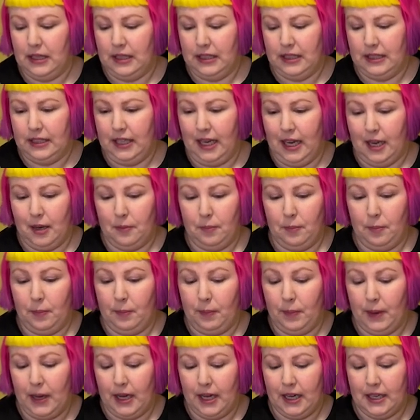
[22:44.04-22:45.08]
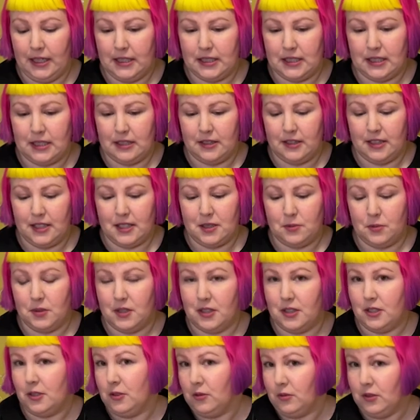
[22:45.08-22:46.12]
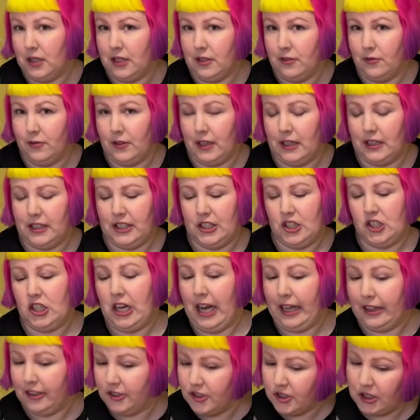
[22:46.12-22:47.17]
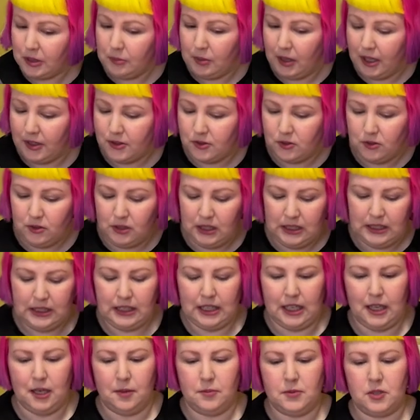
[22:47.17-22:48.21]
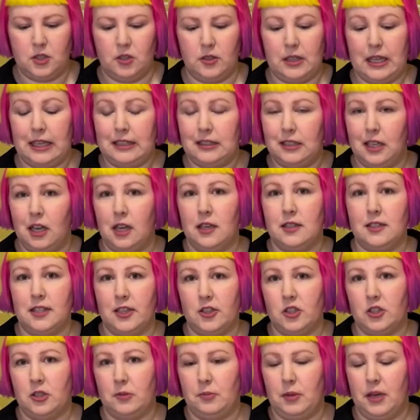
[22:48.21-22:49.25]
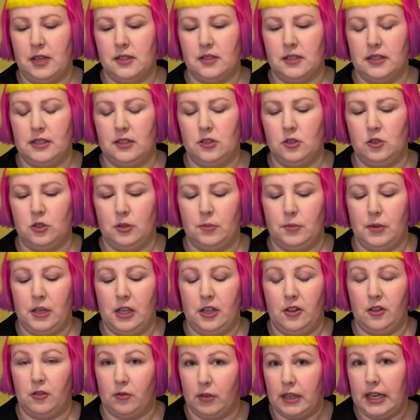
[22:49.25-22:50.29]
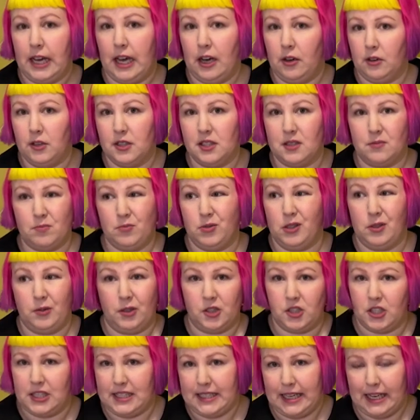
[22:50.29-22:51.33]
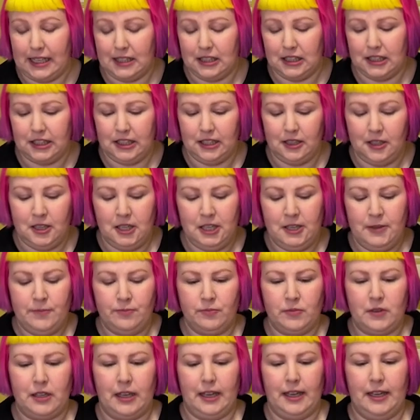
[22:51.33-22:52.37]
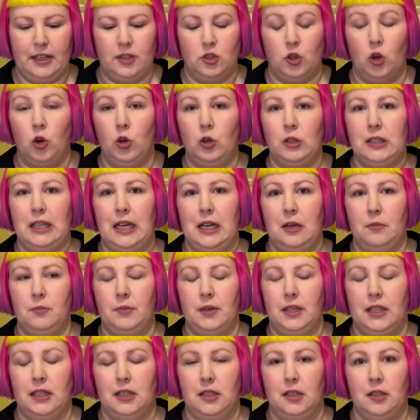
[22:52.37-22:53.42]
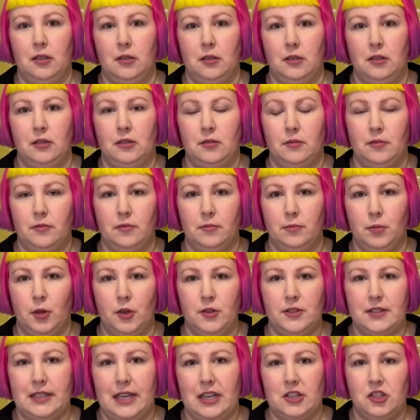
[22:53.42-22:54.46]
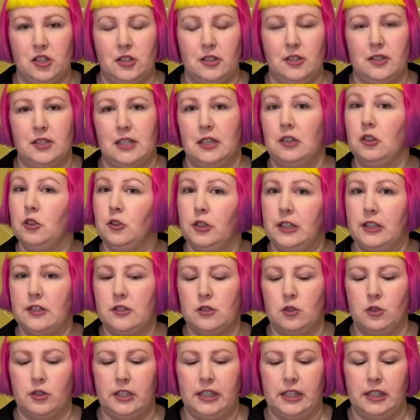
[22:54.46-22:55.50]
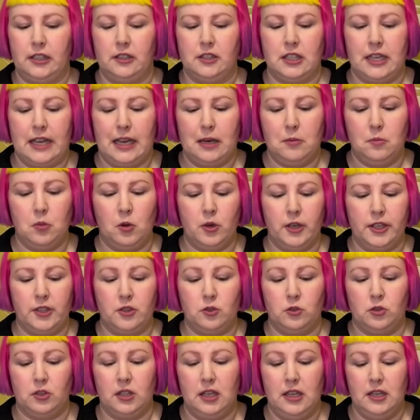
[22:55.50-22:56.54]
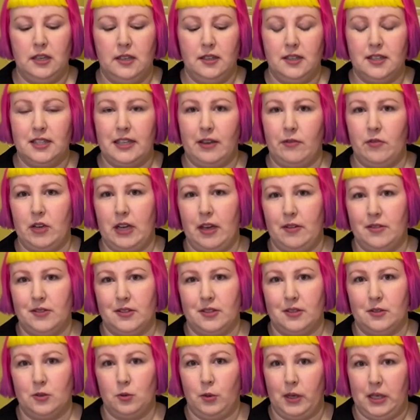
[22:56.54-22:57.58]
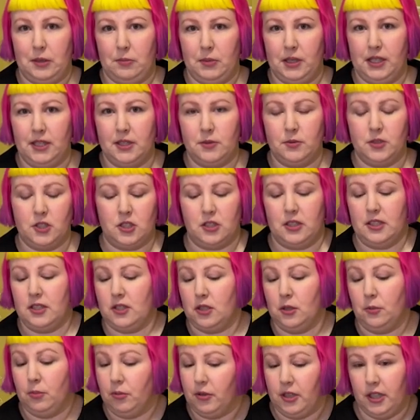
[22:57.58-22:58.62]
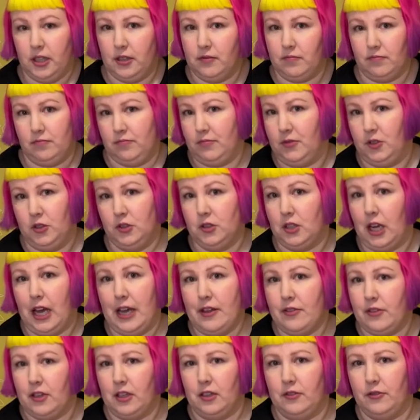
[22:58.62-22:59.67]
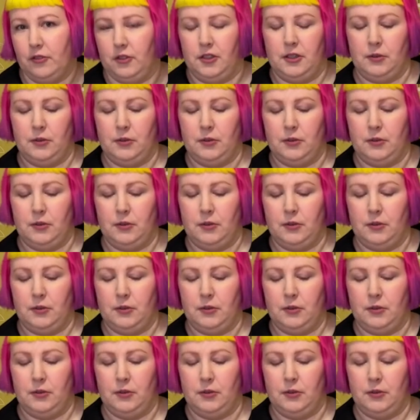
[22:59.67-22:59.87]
Yeah, but this was still a fairly challenging puzzle. So that last session of puzzling took me 3 hours, pretty much exactly. And all up, both sessions, including sorting to endpoint, took 7 hours and 20 minutes, which is still pretty good, I think, for a